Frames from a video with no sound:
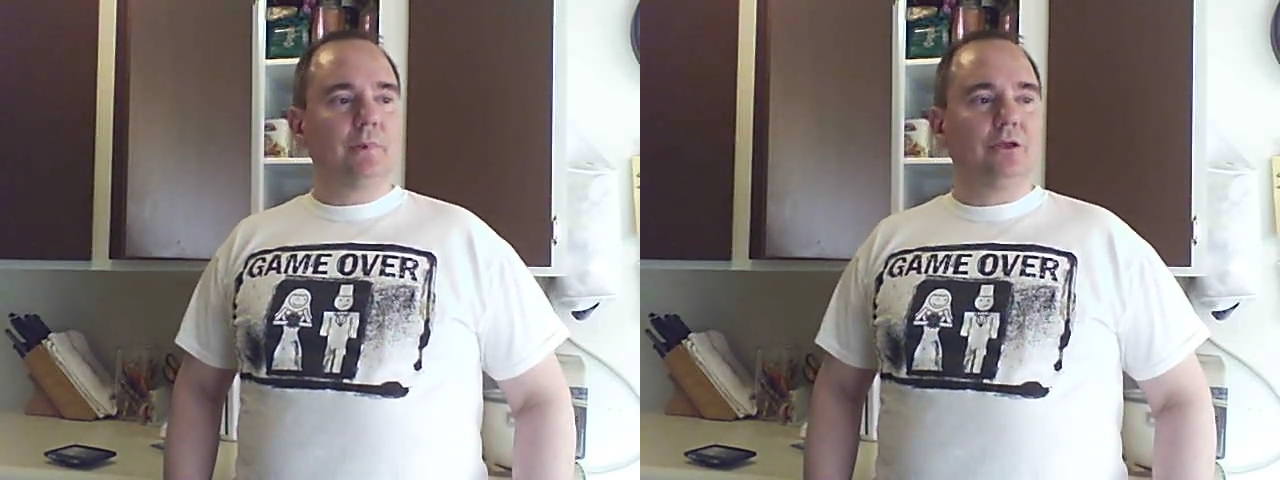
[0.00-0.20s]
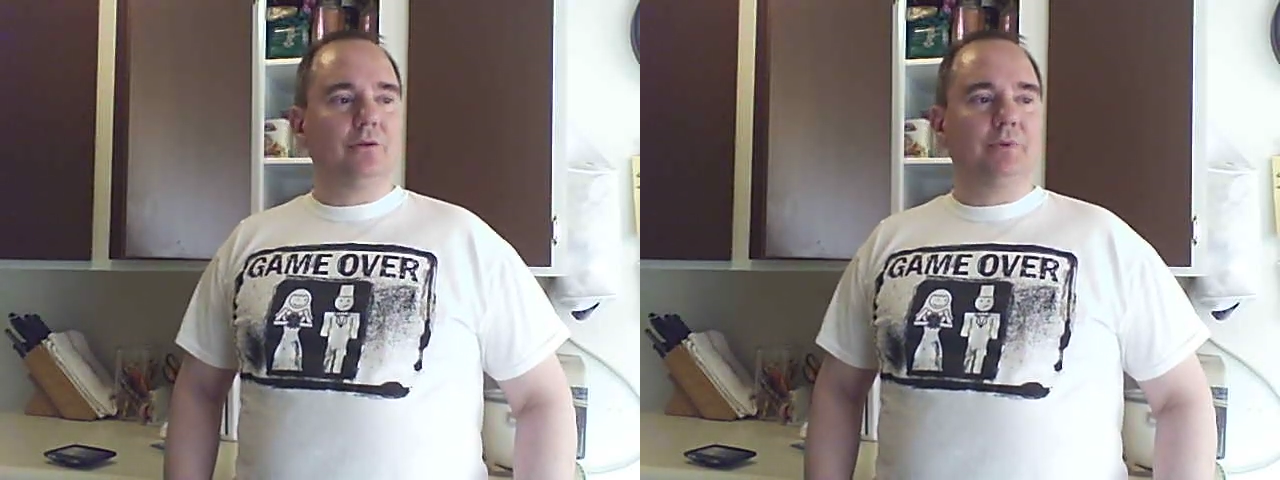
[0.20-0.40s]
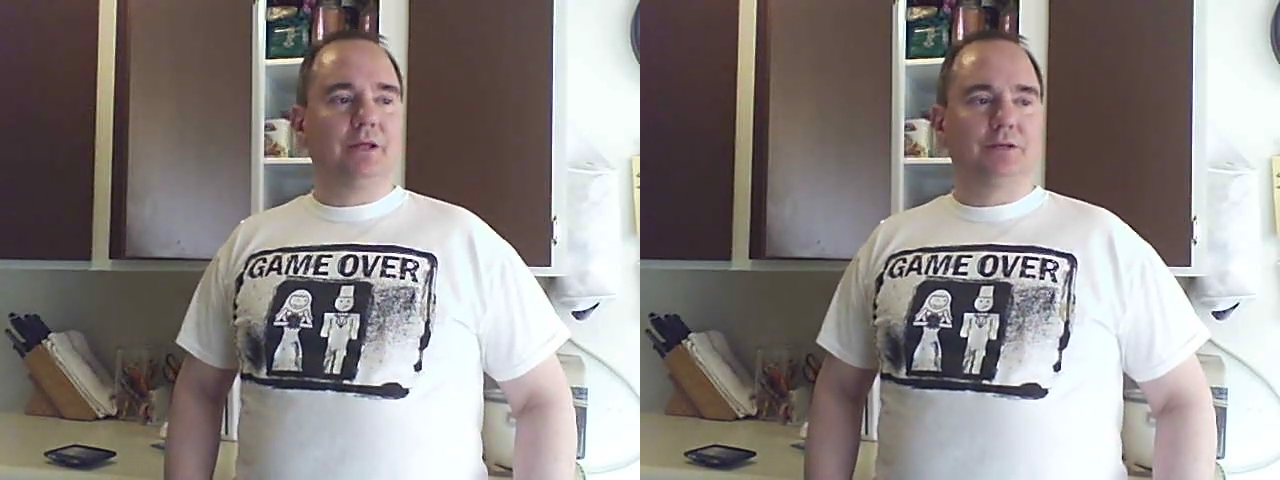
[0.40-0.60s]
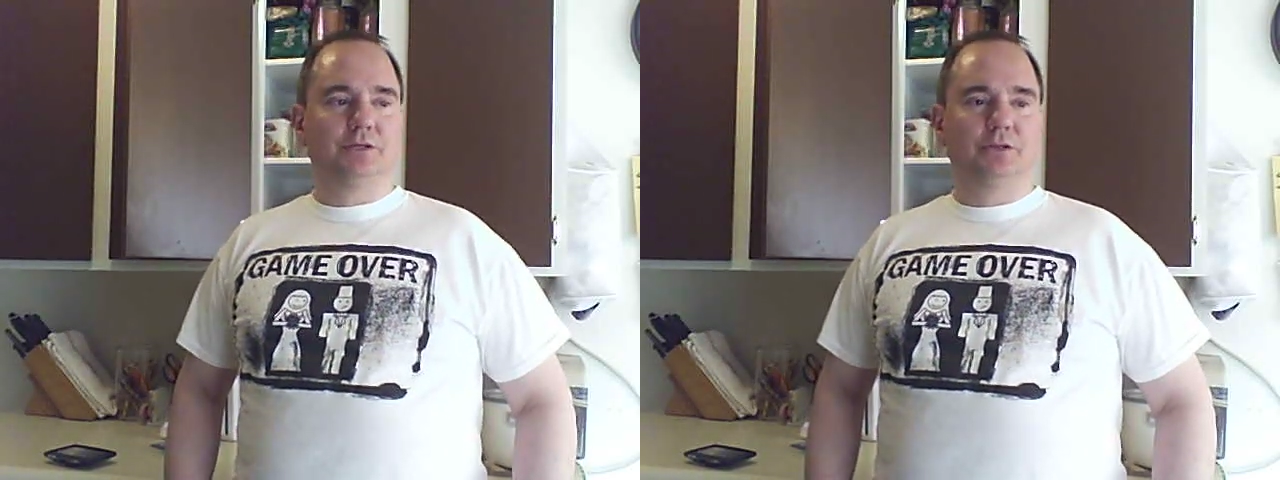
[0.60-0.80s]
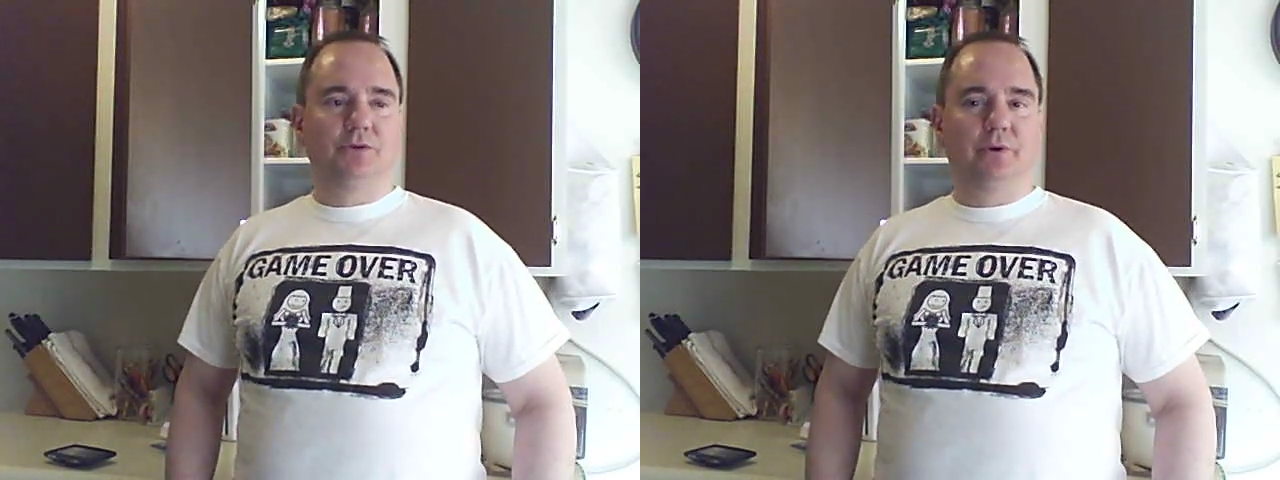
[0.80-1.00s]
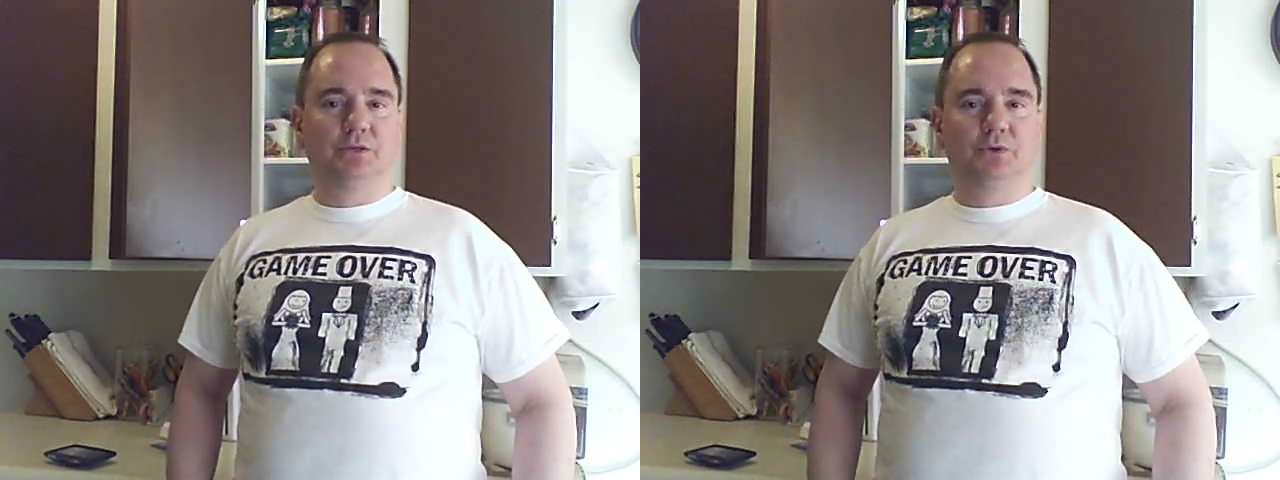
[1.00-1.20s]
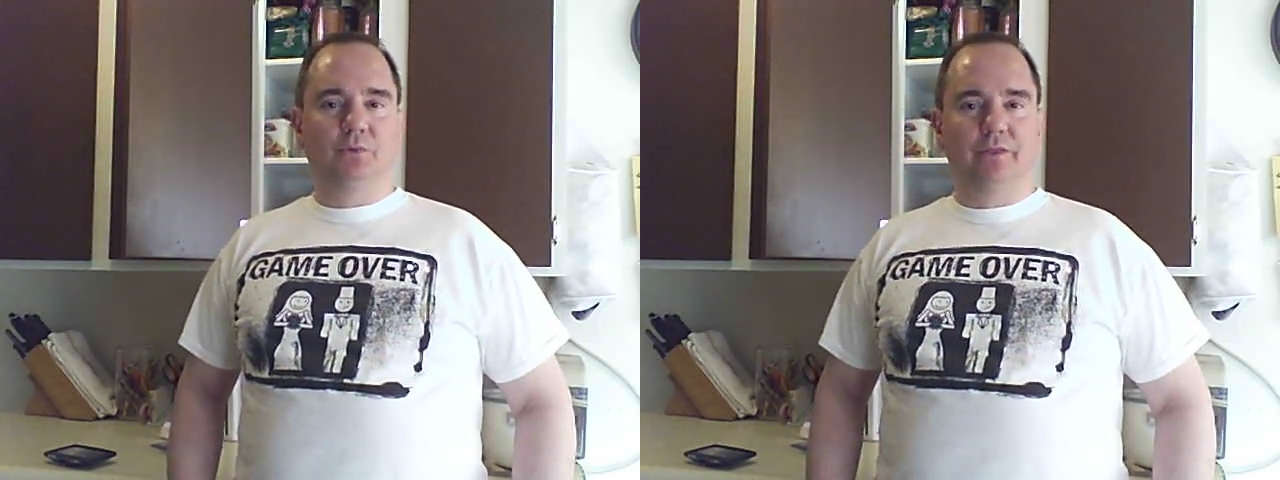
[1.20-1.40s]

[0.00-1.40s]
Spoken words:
you'd be in a situation